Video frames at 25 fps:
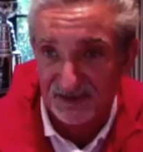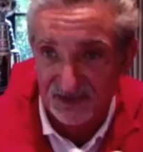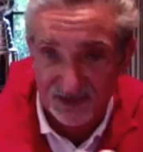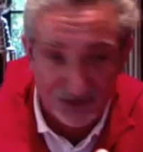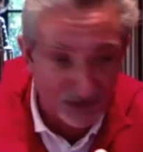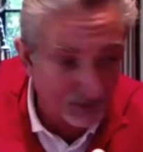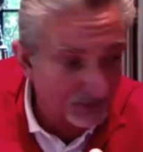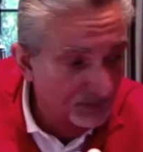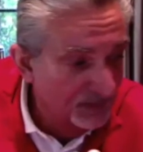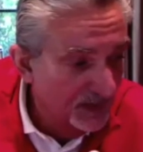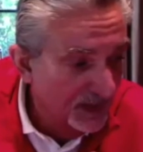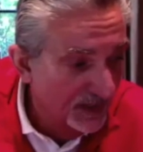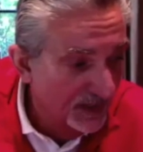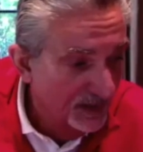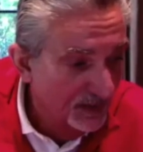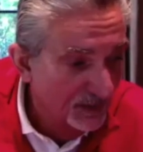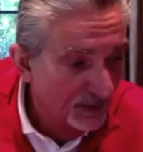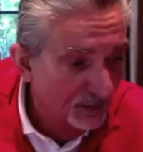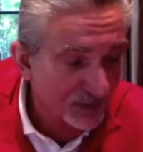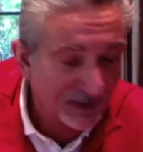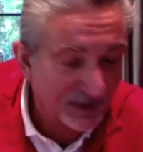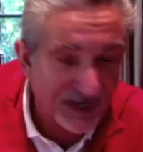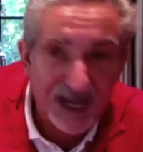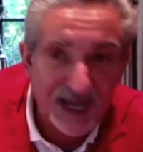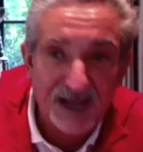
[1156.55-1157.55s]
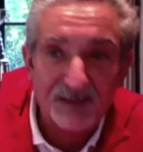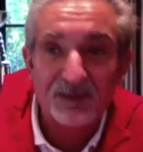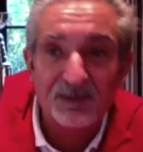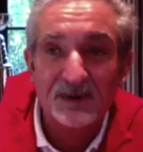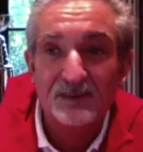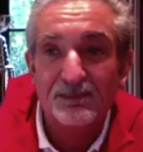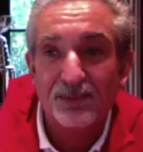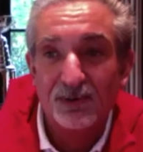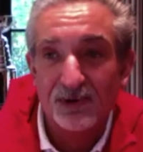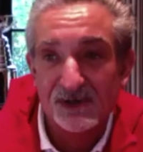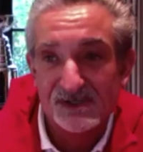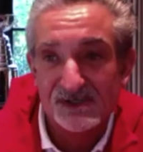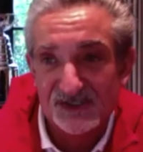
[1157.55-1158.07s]
So what I've been
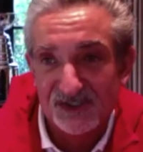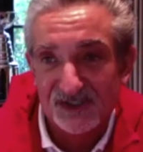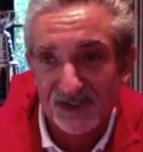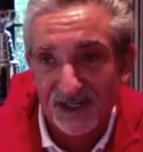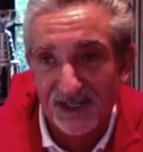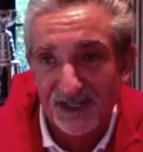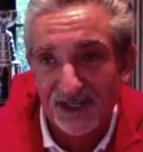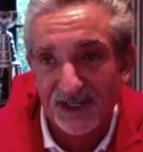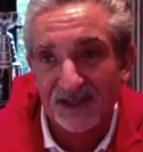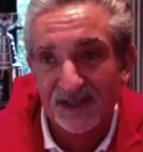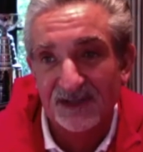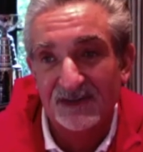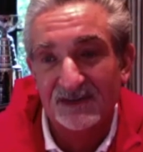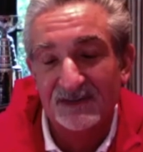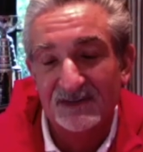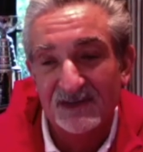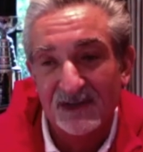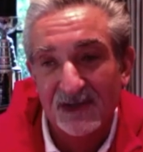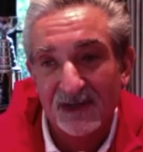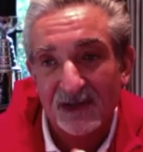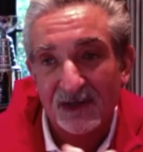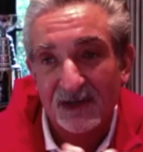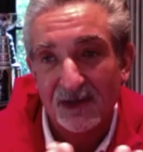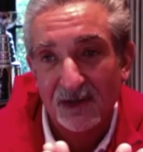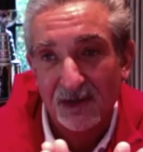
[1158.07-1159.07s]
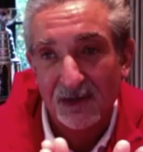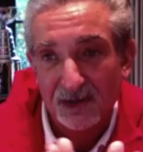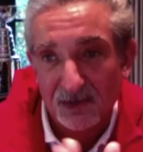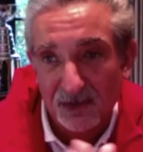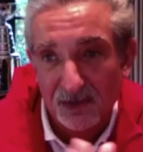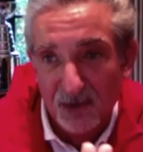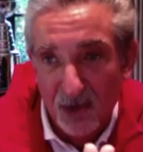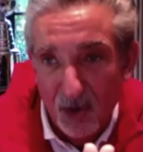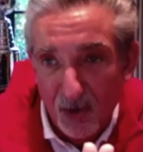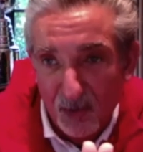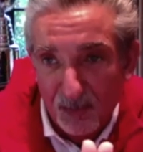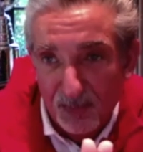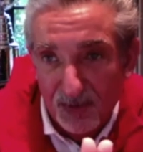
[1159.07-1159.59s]
pushing is
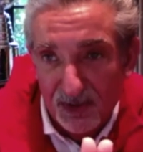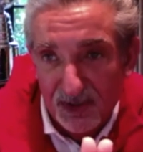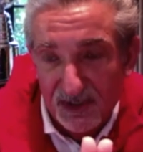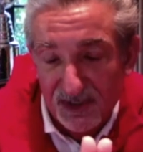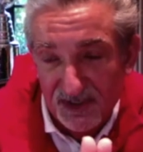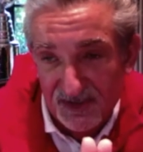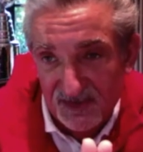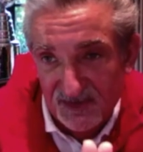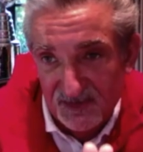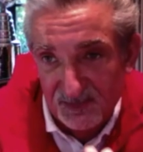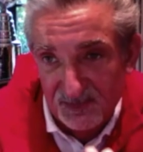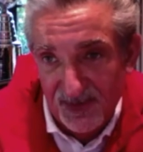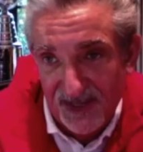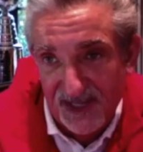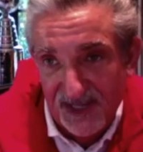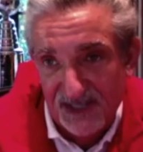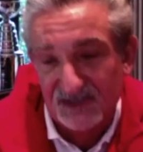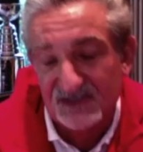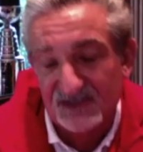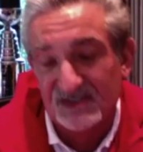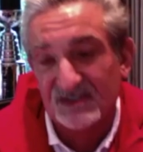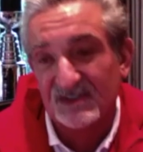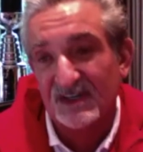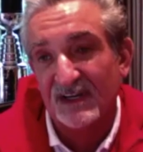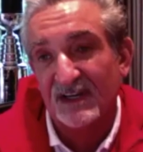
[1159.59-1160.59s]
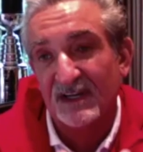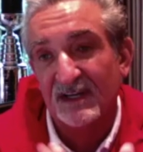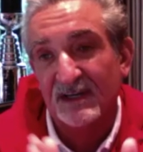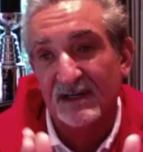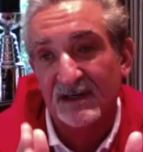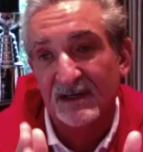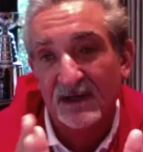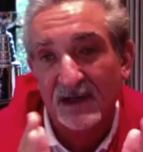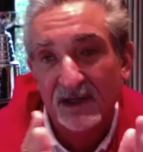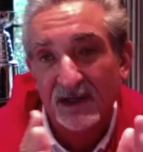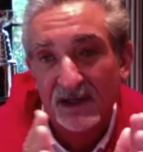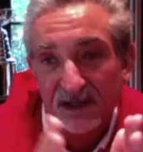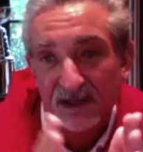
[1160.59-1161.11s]
global
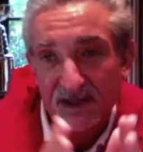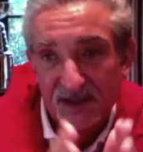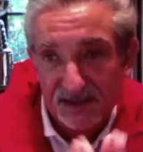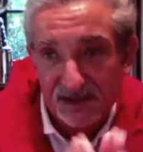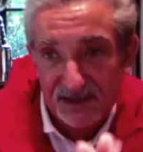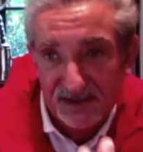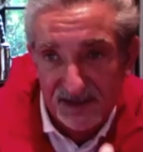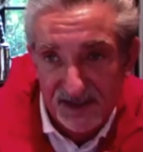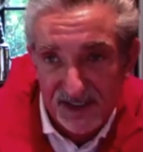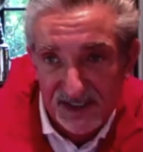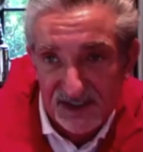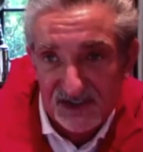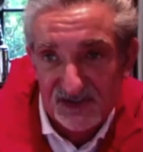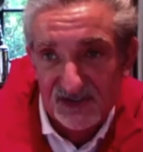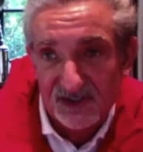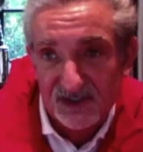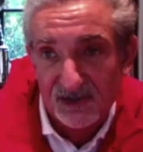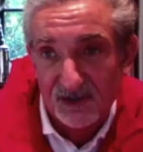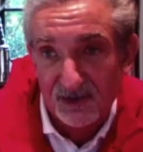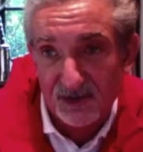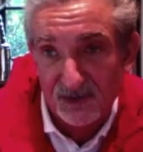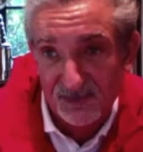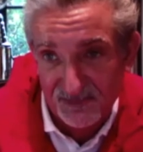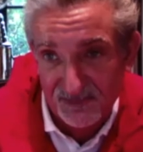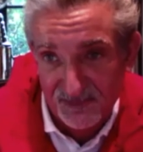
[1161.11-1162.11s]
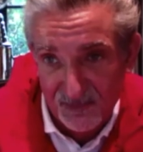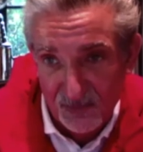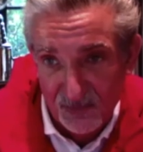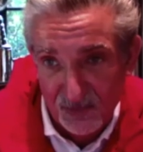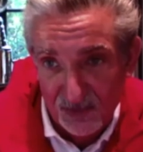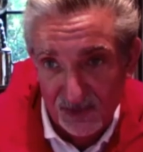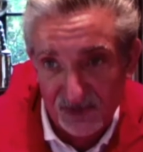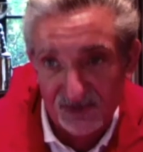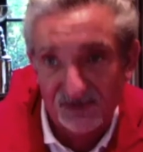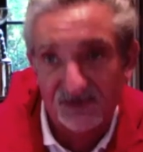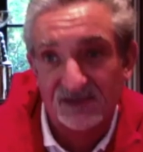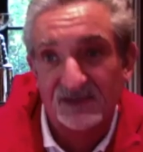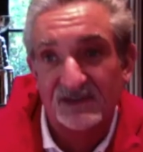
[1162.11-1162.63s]
expansion, digital
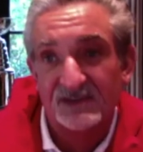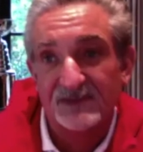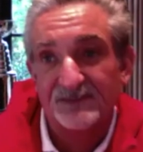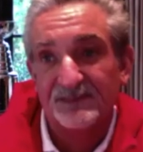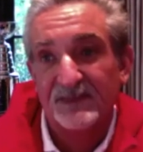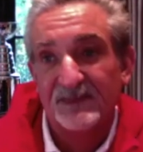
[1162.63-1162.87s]
first,